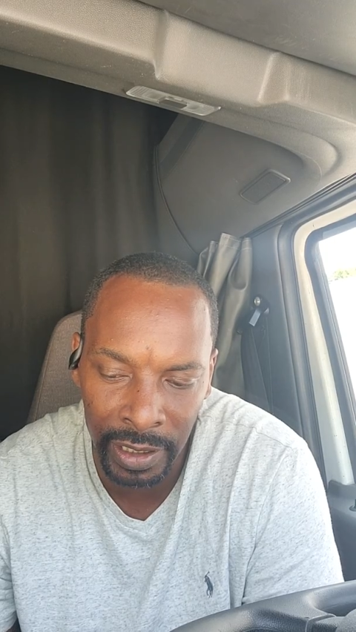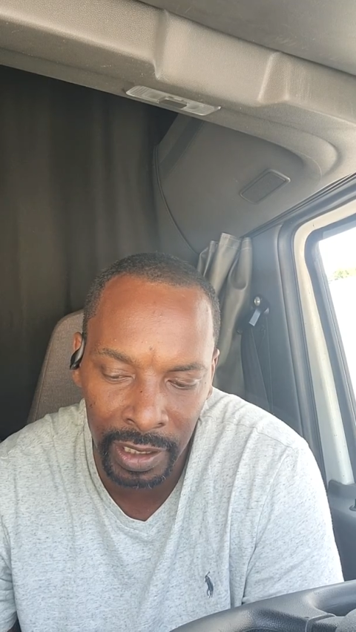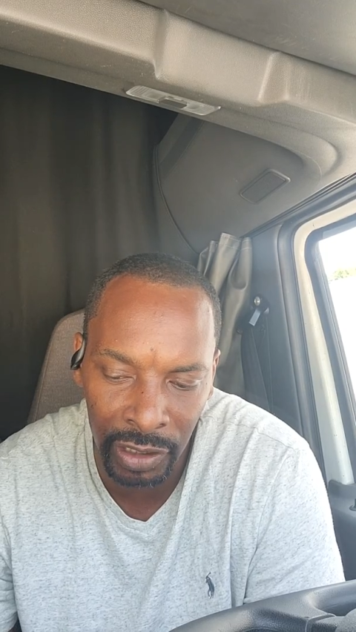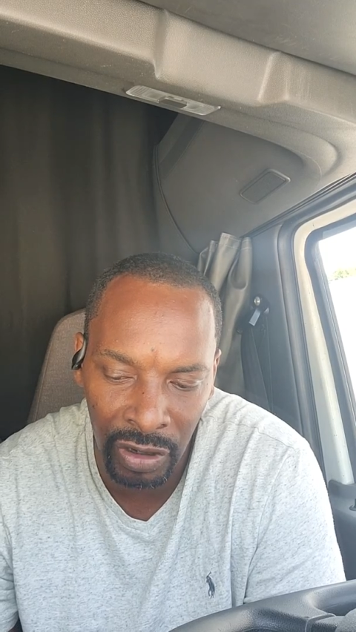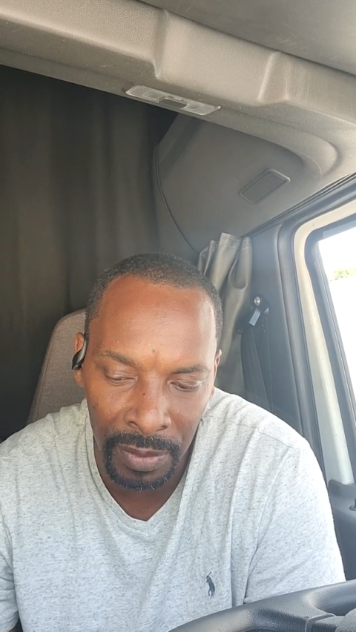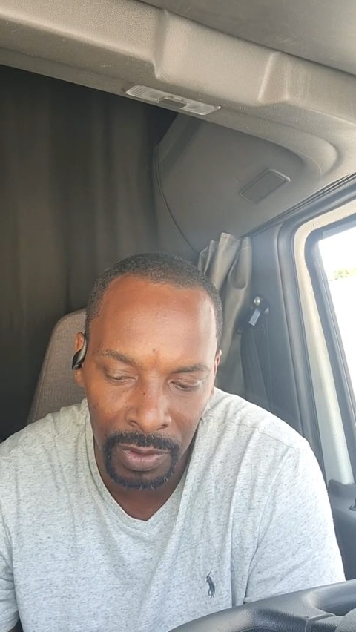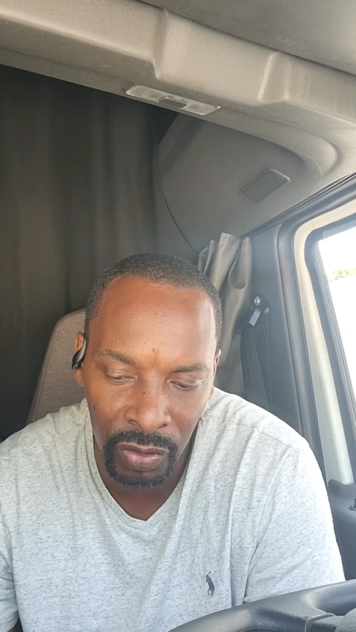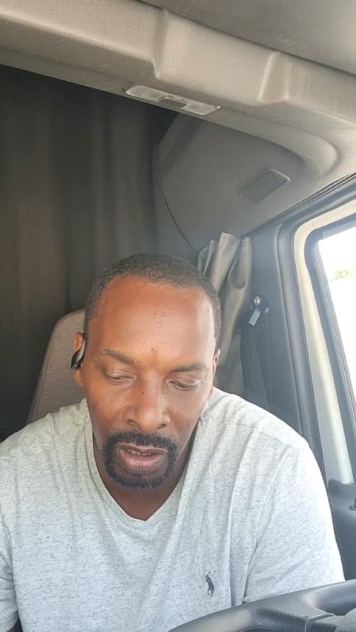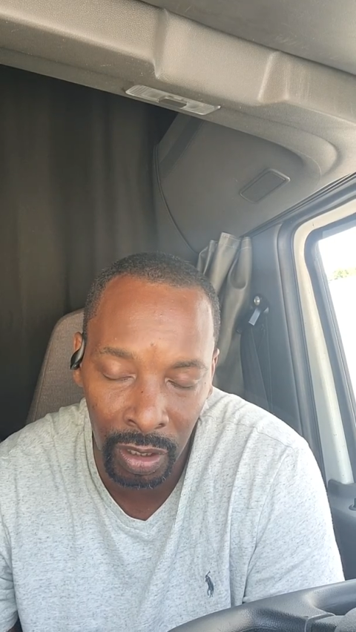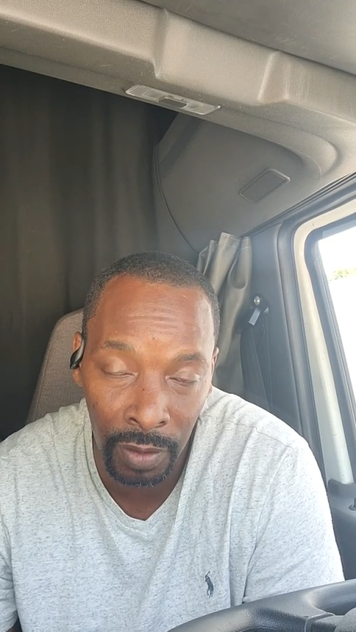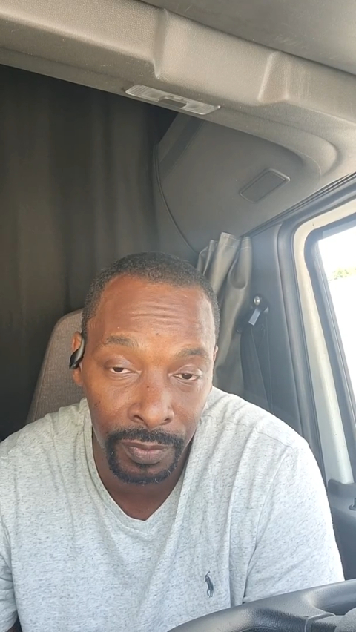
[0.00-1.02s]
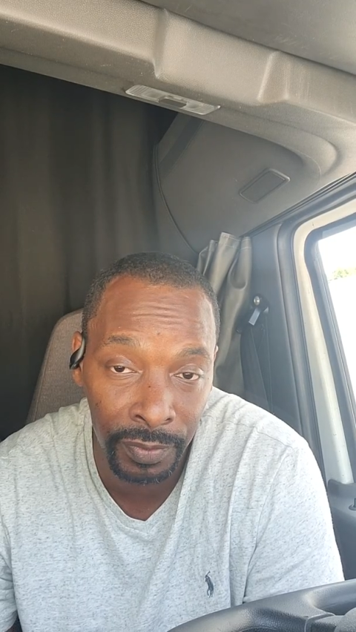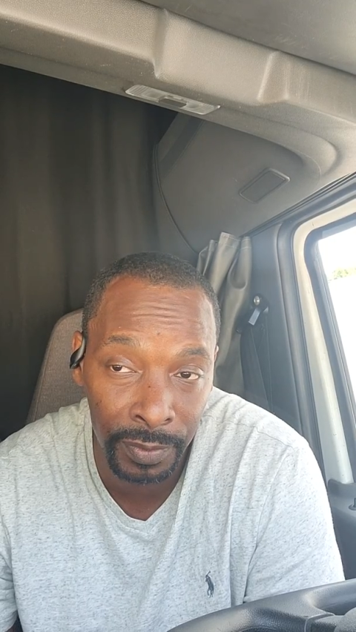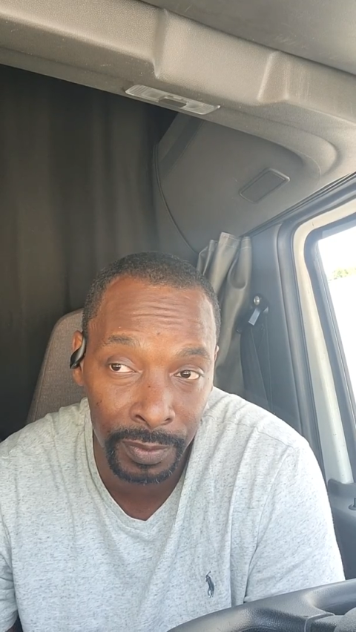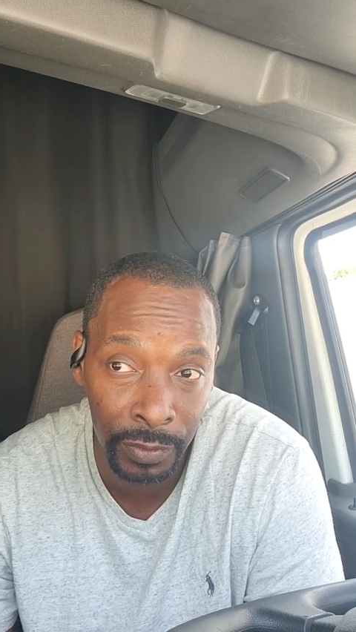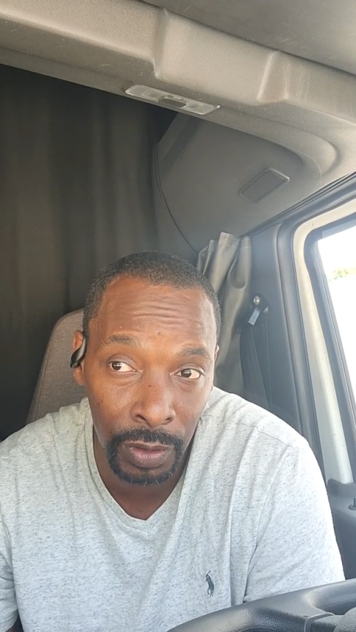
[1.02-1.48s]
Could I drop the trailer off,
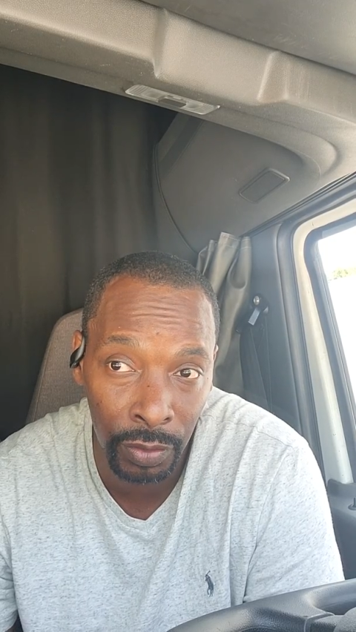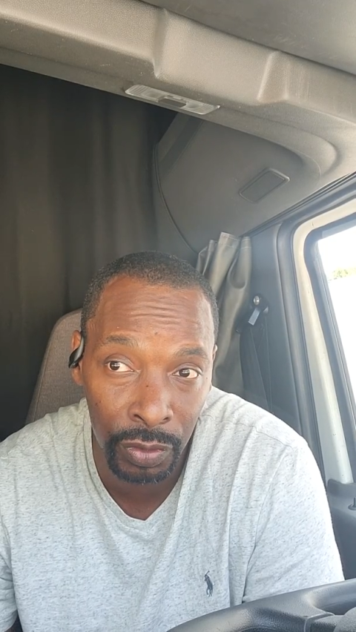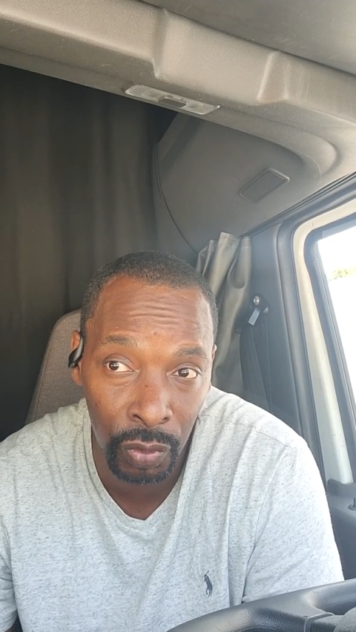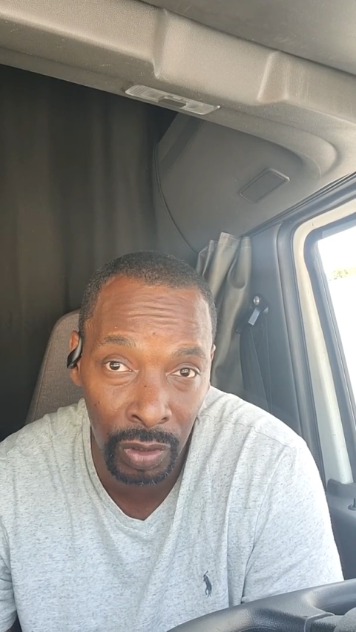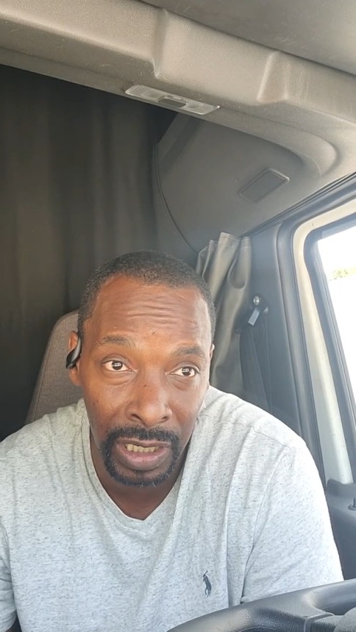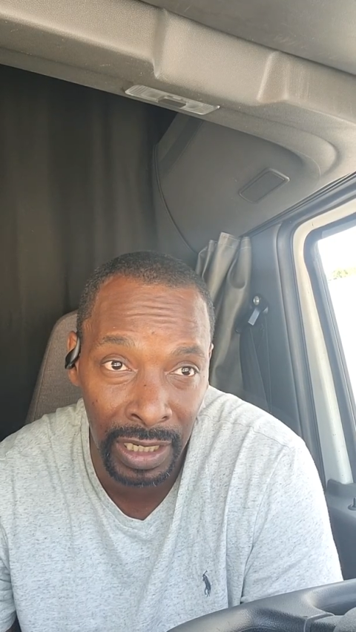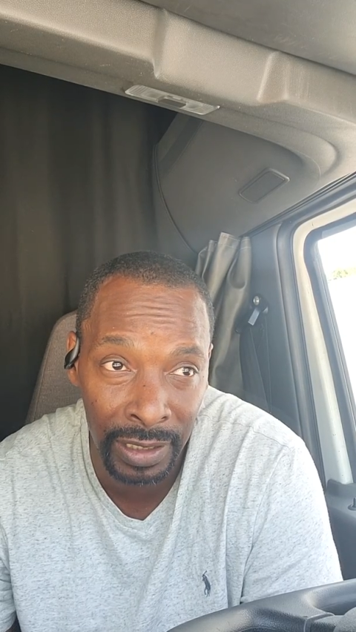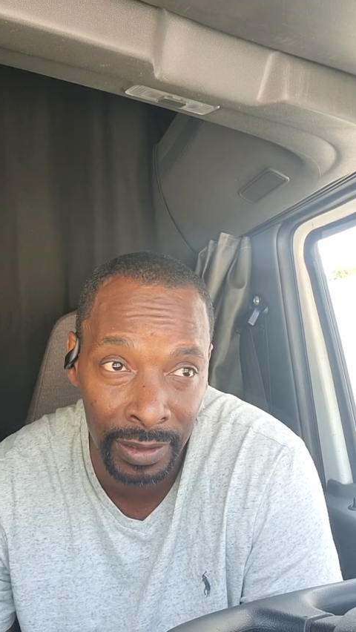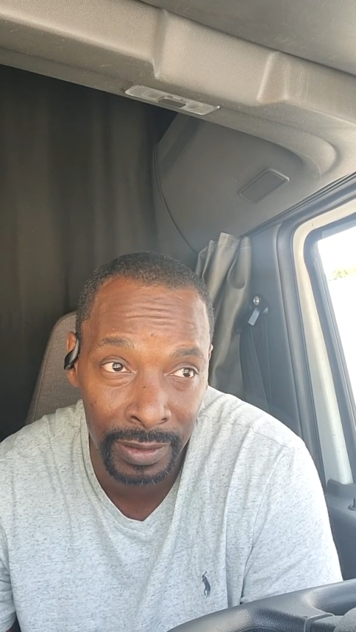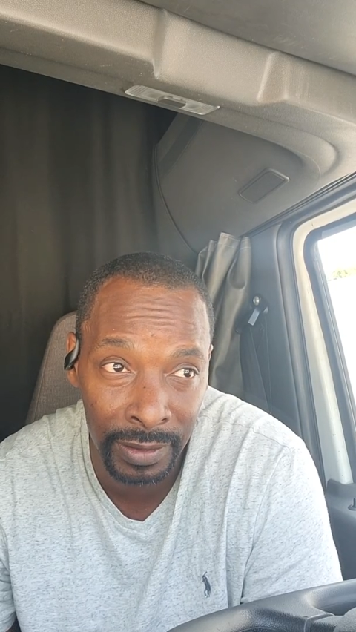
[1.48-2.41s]
2 o'clock